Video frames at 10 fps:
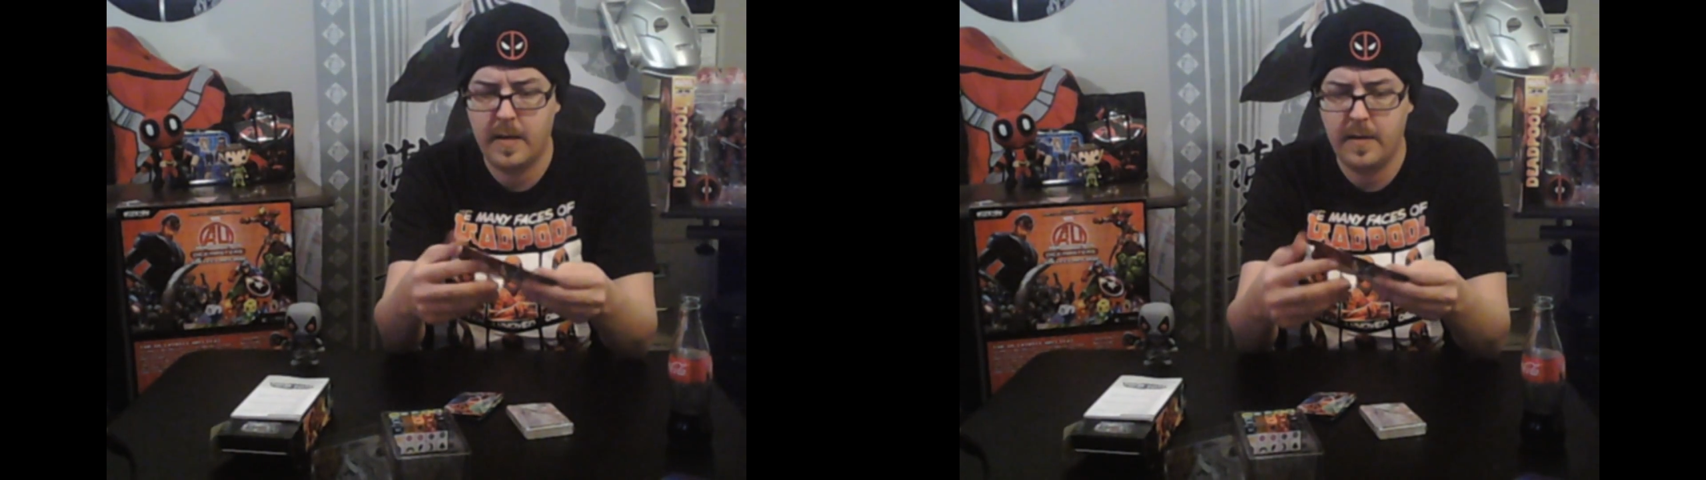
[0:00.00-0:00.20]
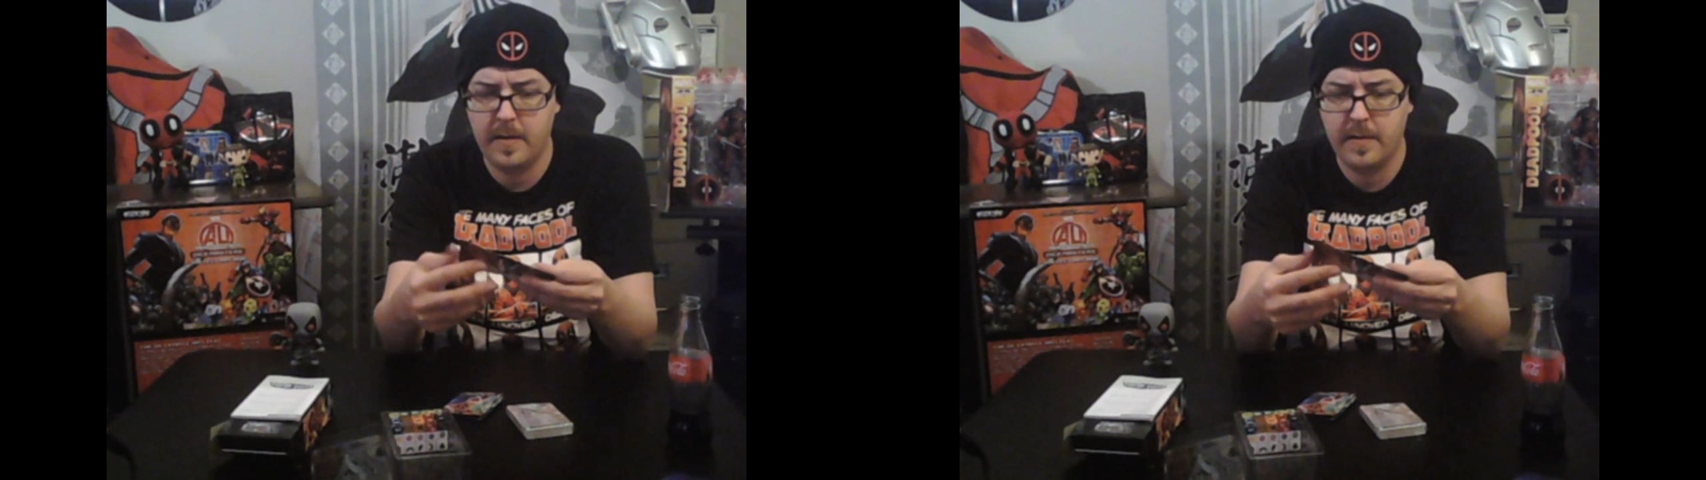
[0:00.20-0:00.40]

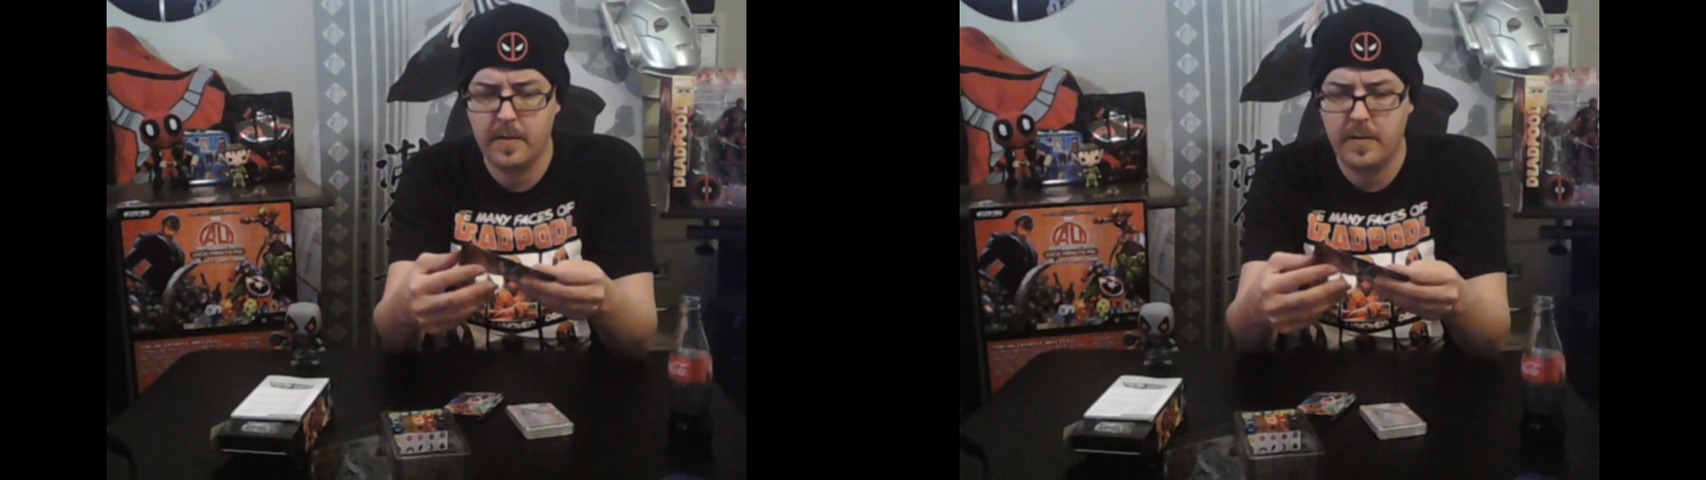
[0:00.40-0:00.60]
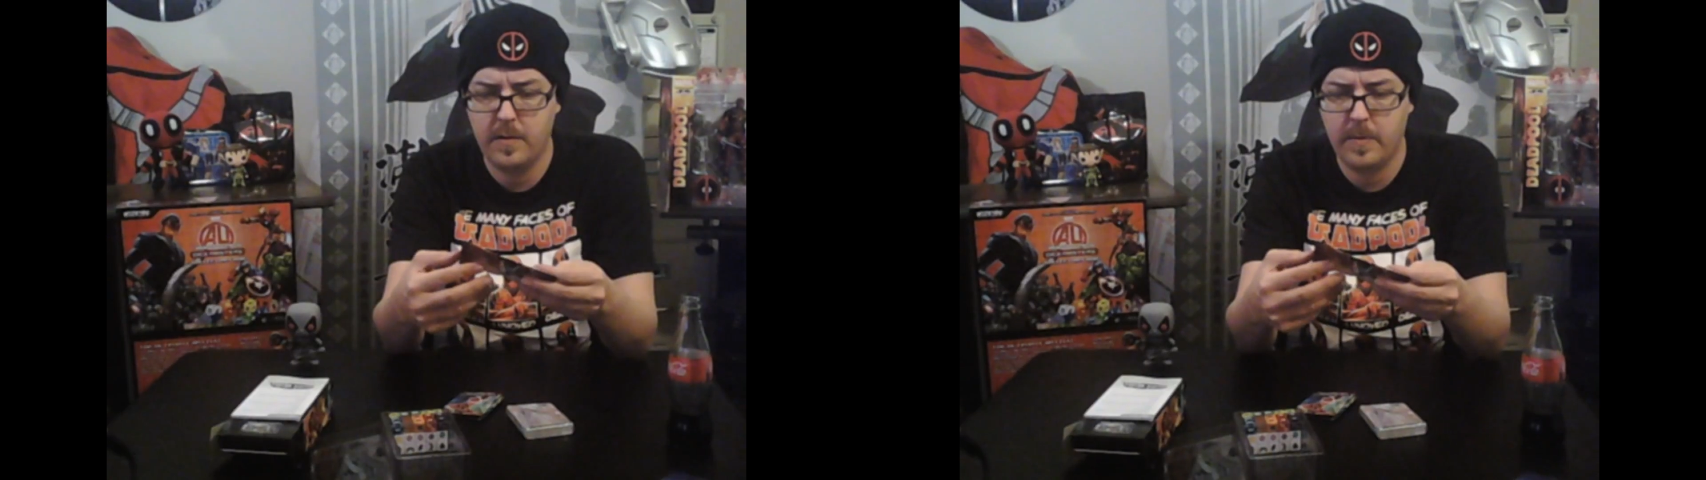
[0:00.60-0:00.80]
I had
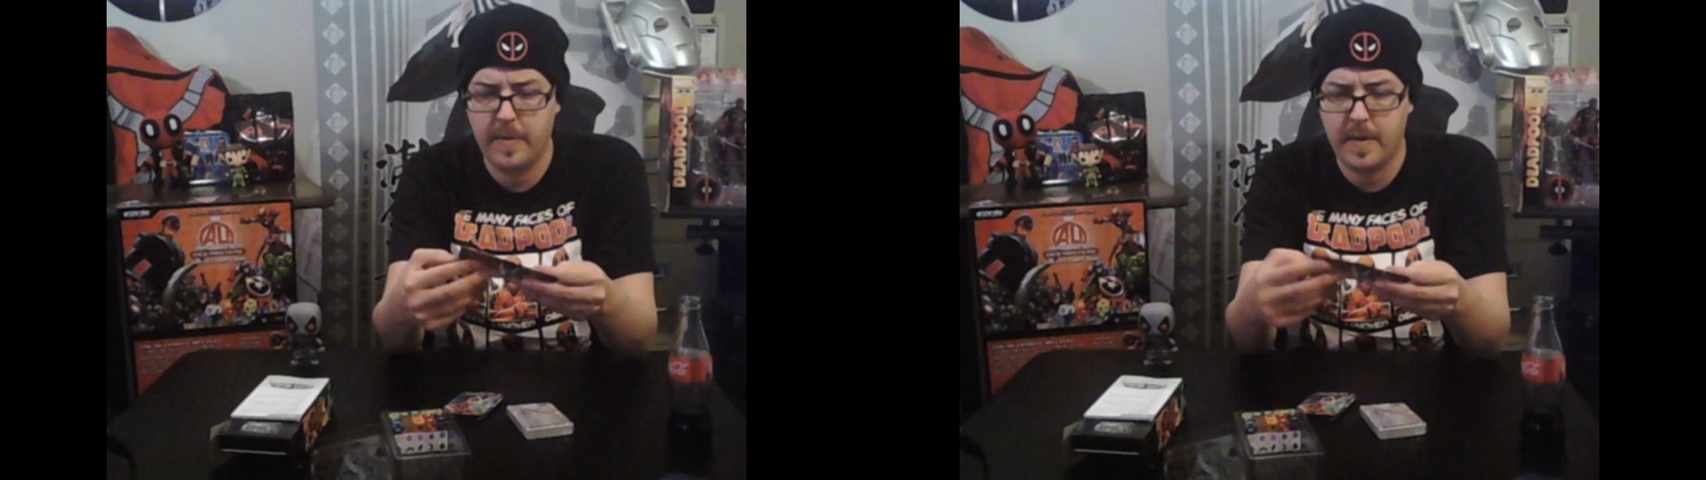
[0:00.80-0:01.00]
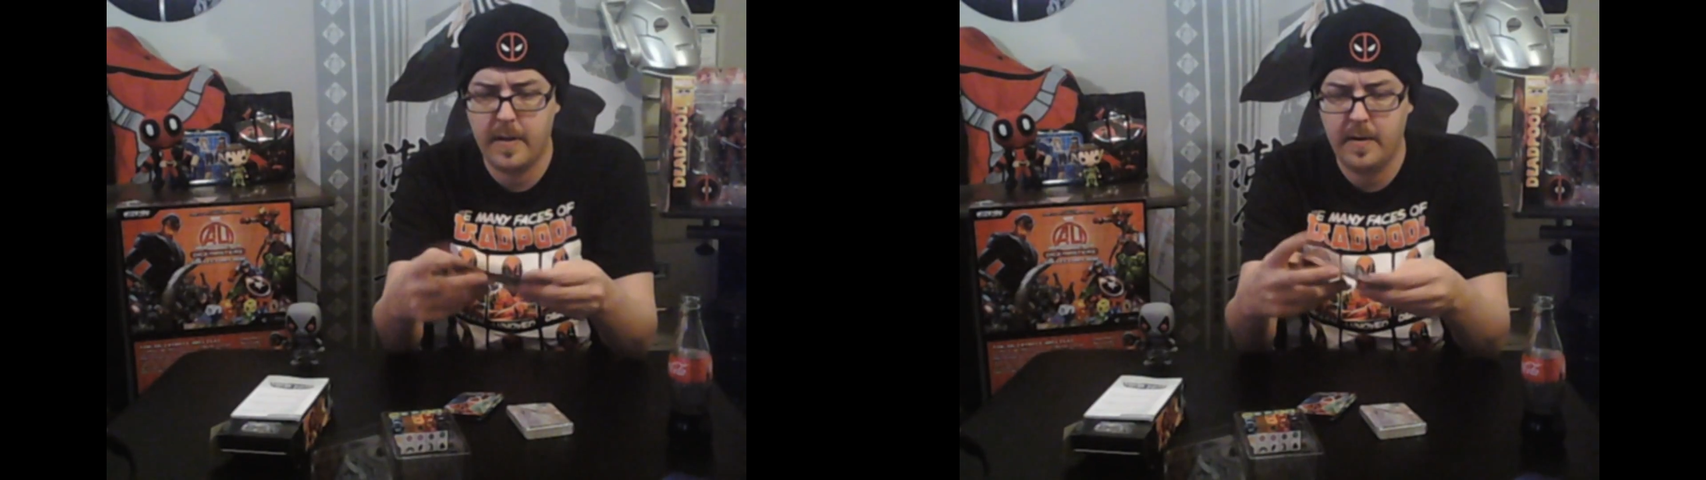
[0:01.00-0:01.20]
nothing to do
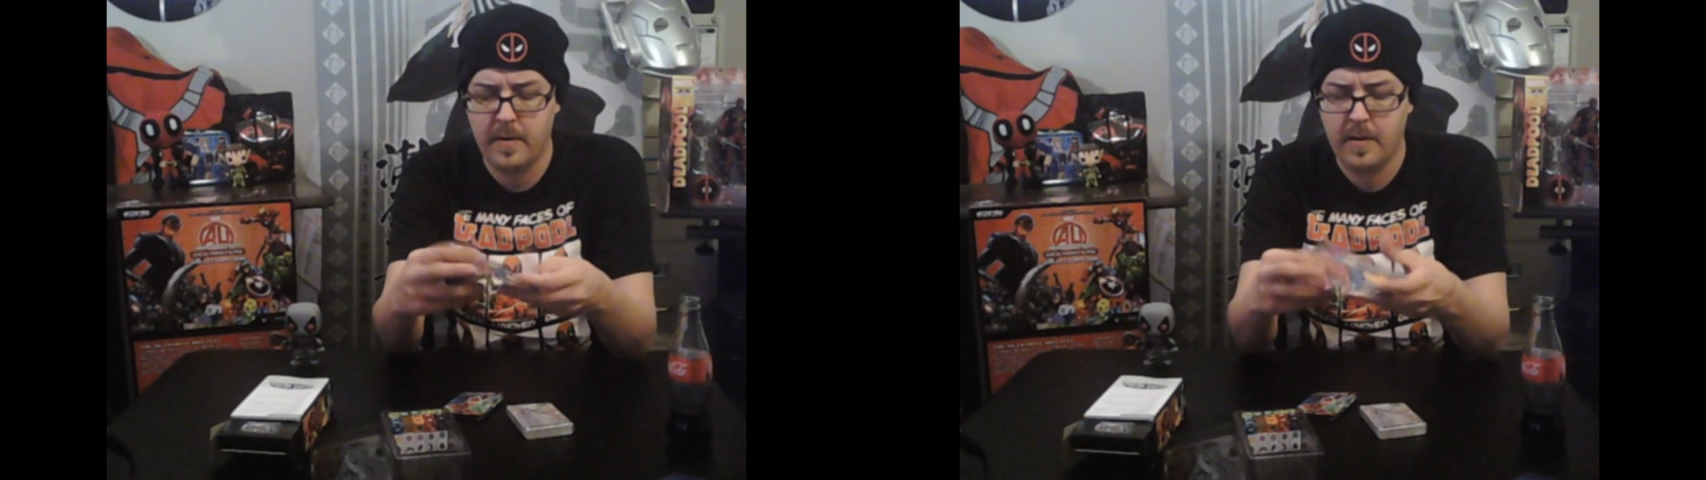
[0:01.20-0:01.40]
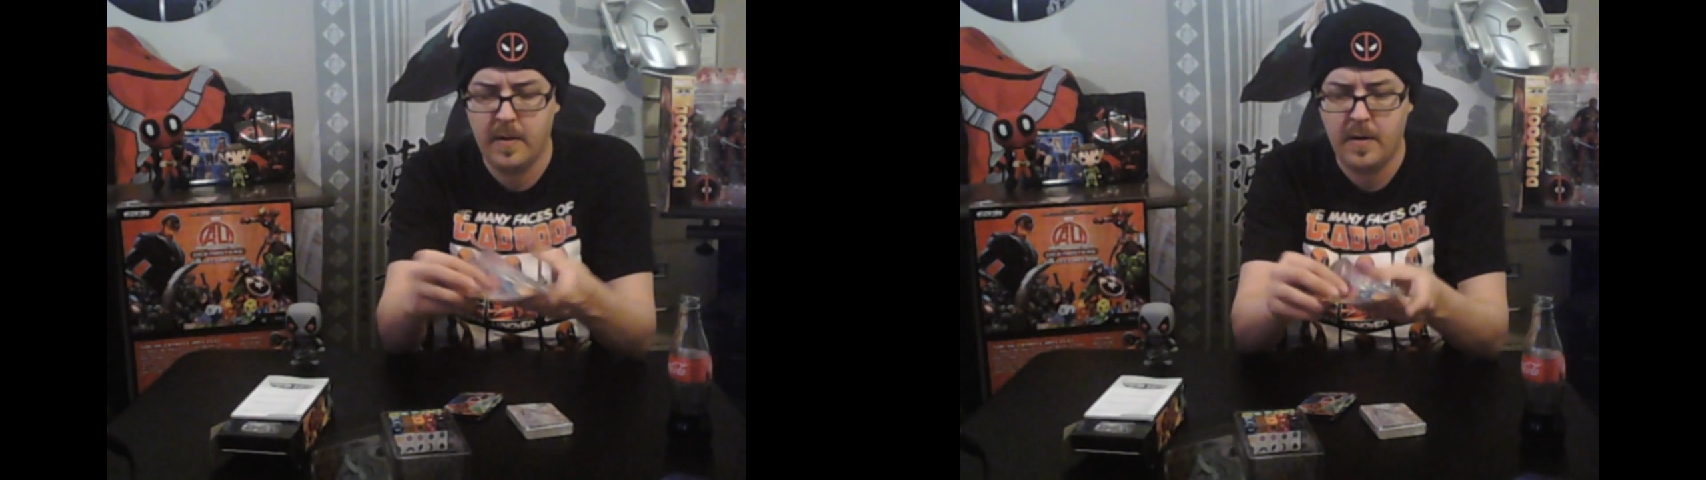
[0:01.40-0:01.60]
with that.